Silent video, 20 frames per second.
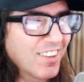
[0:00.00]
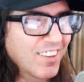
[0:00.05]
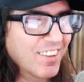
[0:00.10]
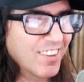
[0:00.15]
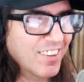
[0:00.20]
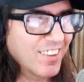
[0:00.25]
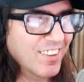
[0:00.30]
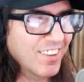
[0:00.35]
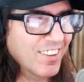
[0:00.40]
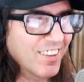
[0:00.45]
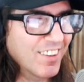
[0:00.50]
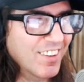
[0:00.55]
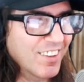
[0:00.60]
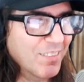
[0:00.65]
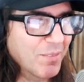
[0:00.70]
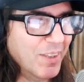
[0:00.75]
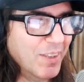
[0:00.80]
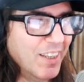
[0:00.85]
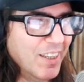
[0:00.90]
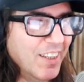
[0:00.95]

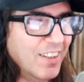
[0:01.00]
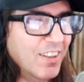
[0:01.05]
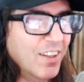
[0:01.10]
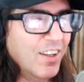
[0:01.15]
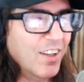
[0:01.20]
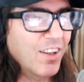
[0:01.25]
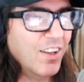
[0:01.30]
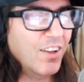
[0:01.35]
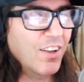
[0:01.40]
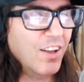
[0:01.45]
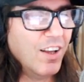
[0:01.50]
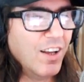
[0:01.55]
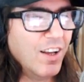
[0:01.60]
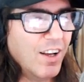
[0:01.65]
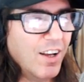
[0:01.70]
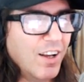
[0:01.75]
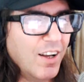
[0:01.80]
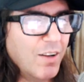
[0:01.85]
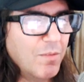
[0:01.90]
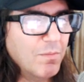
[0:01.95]
man.
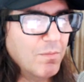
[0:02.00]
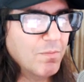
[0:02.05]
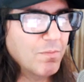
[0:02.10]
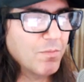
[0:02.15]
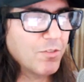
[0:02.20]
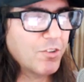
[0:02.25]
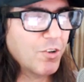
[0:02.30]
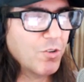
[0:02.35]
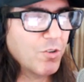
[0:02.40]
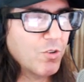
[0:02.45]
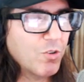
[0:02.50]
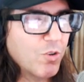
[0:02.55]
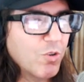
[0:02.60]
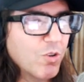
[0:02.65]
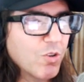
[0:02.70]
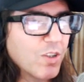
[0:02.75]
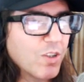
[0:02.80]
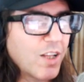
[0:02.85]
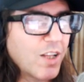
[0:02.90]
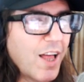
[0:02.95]
Um, so,
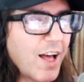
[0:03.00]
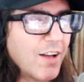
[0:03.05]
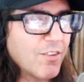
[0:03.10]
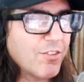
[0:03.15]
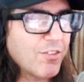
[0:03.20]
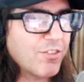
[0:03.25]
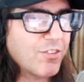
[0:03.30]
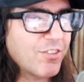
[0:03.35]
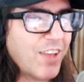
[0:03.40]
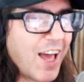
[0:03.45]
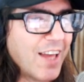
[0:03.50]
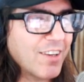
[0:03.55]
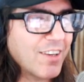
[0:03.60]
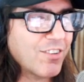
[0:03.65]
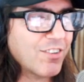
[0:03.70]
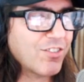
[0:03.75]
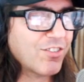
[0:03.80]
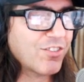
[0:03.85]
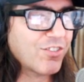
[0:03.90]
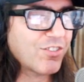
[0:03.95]
Google Cloud
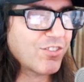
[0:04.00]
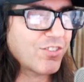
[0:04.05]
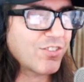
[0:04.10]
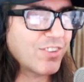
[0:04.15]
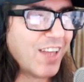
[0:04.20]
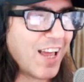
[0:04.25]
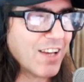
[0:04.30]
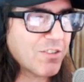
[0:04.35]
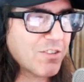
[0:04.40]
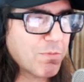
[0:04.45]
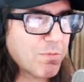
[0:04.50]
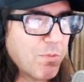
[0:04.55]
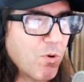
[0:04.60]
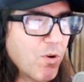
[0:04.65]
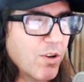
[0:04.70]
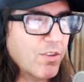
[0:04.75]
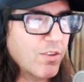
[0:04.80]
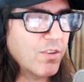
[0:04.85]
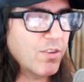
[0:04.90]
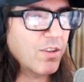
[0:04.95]
status
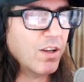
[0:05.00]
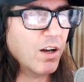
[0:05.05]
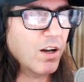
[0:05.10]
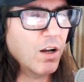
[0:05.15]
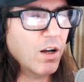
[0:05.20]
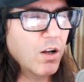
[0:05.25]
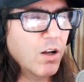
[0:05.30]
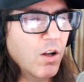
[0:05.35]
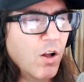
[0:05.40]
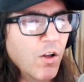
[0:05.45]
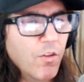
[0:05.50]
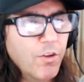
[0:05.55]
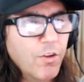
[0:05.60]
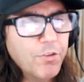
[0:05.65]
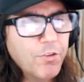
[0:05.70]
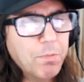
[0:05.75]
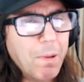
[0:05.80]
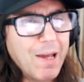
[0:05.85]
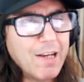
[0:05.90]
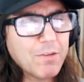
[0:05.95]
dashboard. Uh,
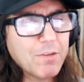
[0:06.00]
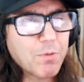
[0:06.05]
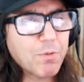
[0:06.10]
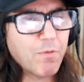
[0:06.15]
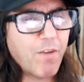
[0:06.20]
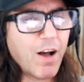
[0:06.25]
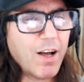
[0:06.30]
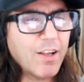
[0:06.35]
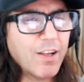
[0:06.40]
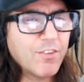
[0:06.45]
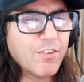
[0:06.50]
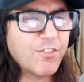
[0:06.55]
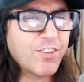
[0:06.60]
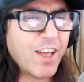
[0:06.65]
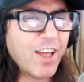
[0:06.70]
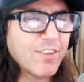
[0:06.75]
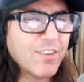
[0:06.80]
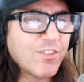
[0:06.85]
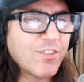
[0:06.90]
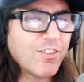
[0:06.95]
this page provides
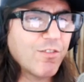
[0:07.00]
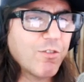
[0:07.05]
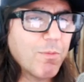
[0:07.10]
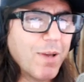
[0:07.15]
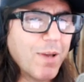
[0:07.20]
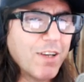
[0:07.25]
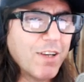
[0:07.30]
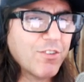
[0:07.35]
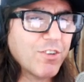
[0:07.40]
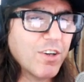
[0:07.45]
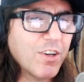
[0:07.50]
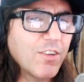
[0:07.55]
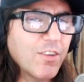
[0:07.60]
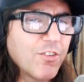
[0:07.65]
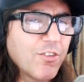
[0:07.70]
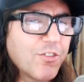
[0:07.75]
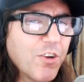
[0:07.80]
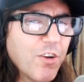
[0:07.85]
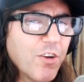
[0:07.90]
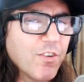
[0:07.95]
status information on the
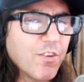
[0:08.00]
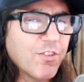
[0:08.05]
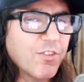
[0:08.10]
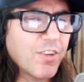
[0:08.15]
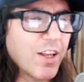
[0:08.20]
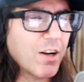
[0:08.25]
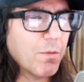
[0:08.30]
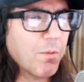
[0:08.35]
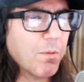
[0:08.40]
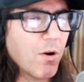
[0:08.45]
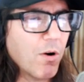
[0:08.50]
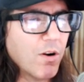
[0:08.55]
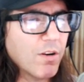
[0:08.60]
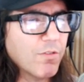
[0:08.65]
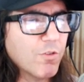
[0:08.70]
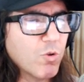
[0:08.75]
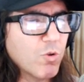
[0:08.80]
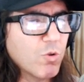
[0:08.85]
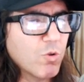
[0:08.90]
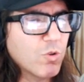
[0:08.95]
service that are part
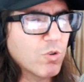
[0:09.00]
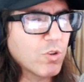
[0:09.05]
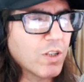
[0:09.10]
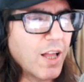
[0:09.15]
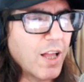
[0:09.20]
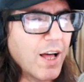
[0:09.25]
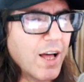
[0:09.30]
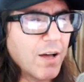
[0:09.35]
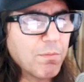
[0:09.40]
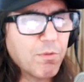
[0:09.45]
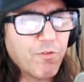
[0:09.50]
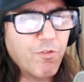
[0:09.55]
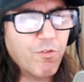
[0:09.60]
of Google Cloud